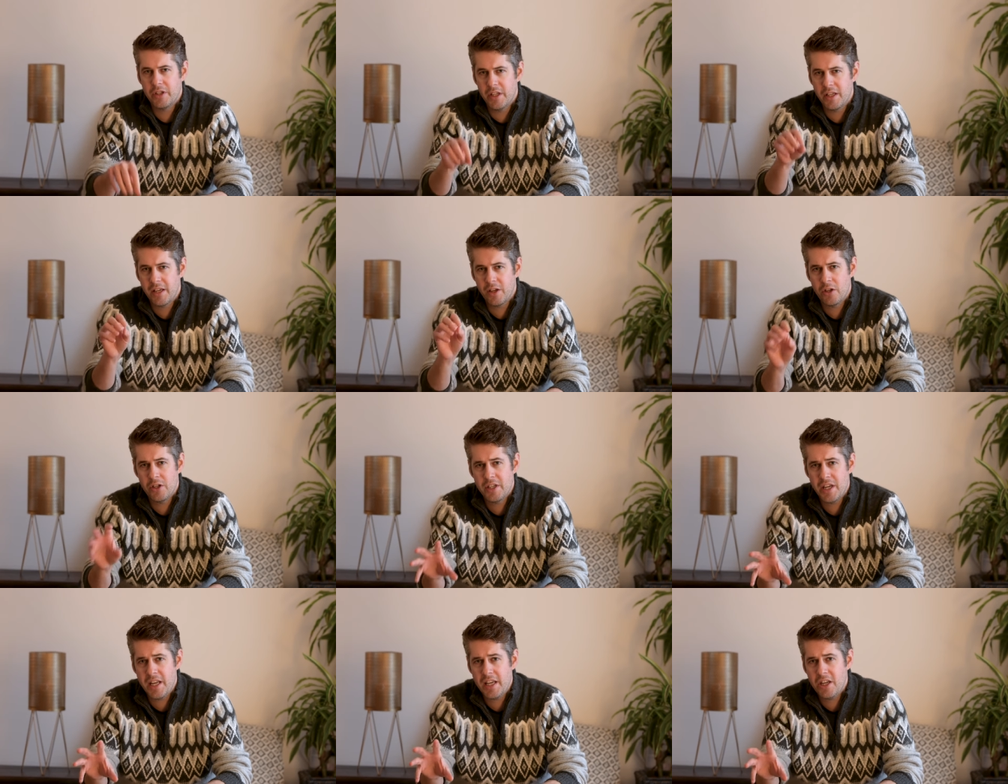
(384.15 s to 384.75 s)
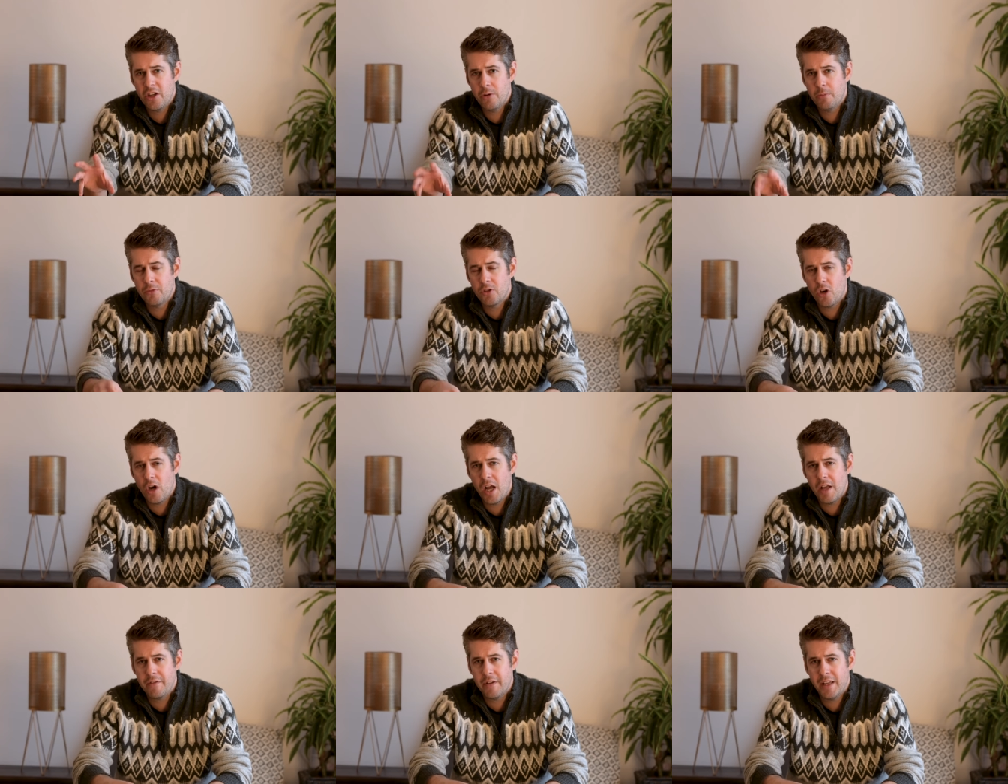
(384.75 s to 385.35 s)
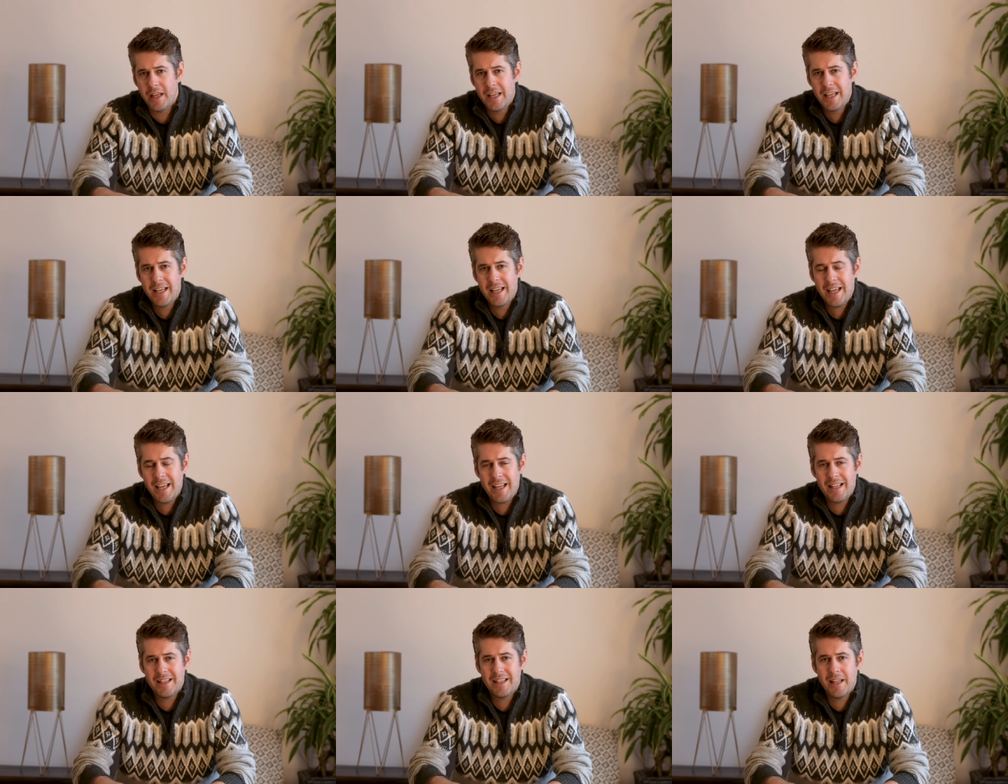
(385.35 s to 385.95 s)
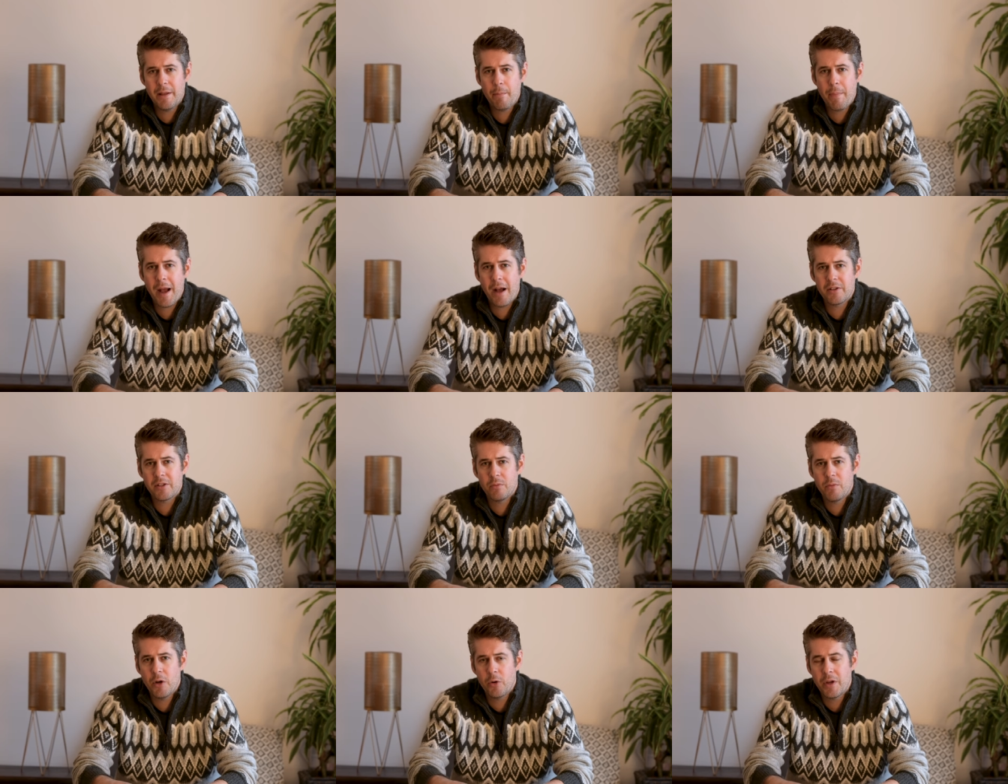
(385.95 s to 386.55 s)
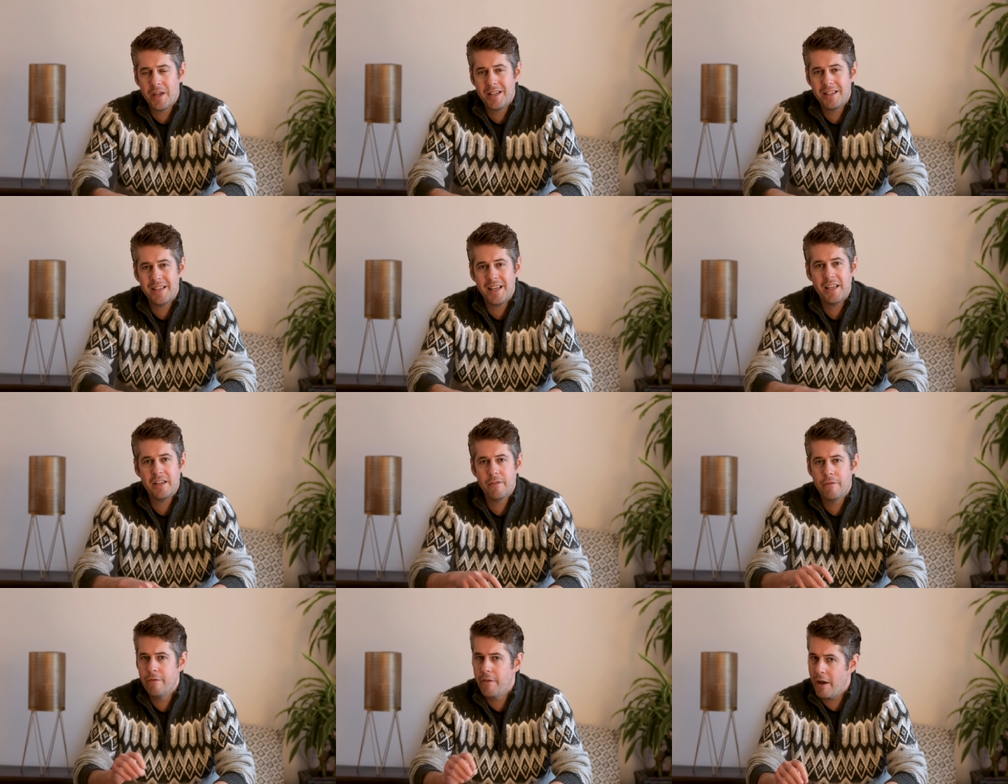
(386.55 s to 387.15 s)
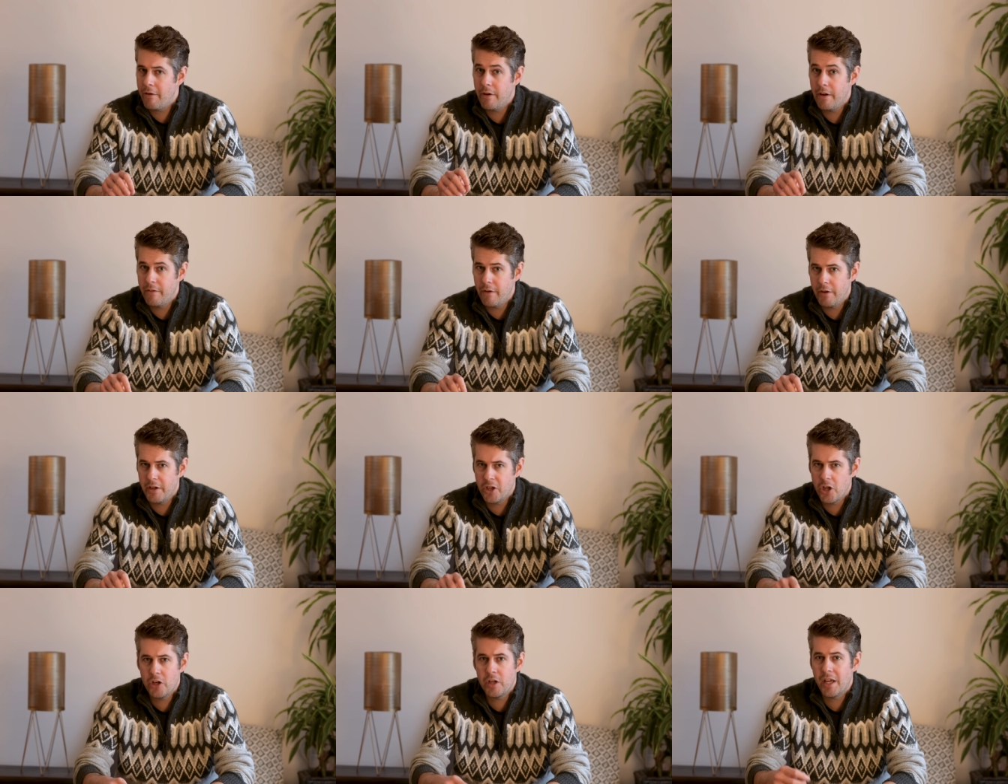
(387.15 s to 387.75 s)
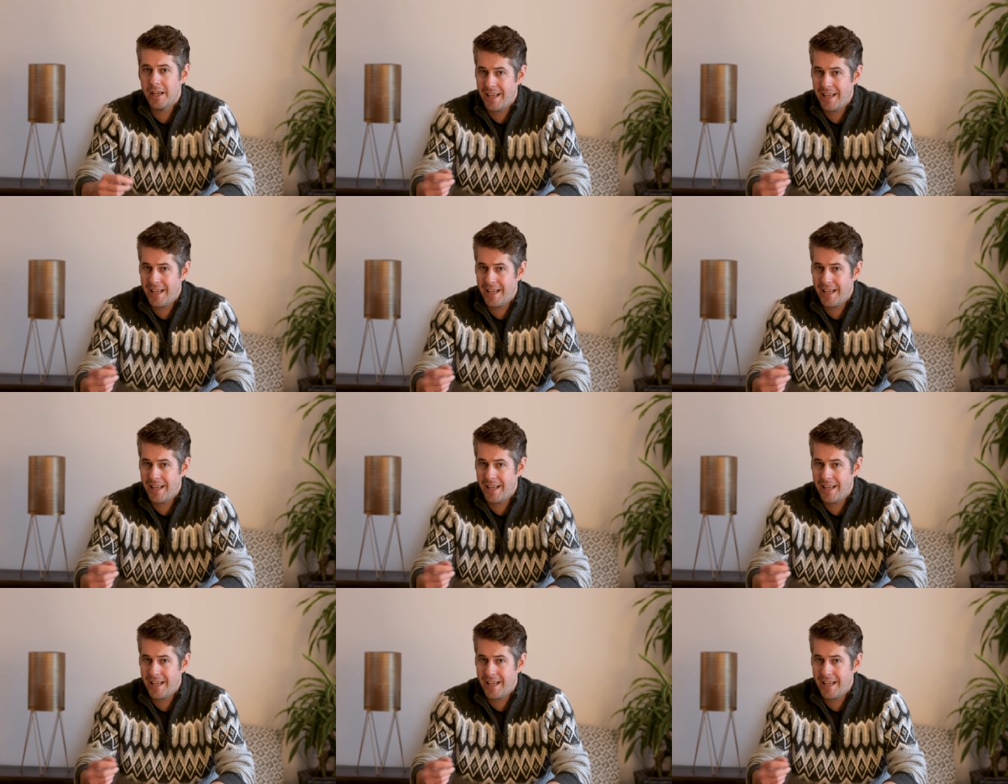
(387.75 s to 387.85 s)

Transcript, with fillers: The Continuum driver in the Bowers & Wilkins is very, very good.